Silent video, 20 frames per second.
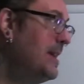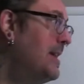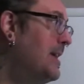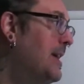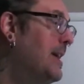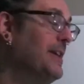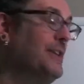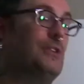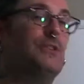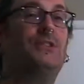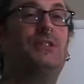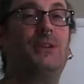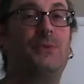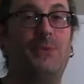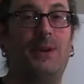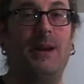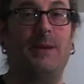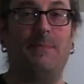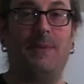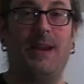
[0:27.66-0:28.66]
You'll see
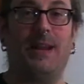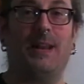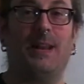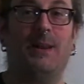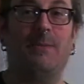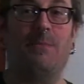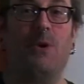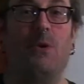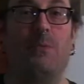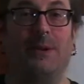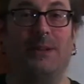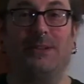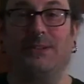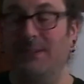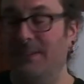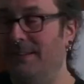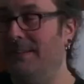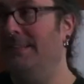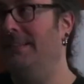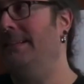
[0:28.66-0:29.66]
what I mean in a
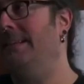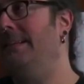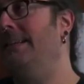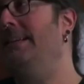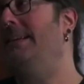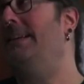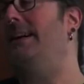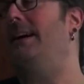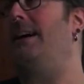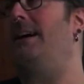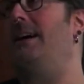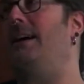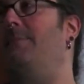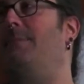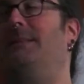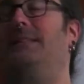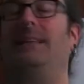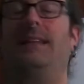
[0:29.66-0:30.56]
moment. But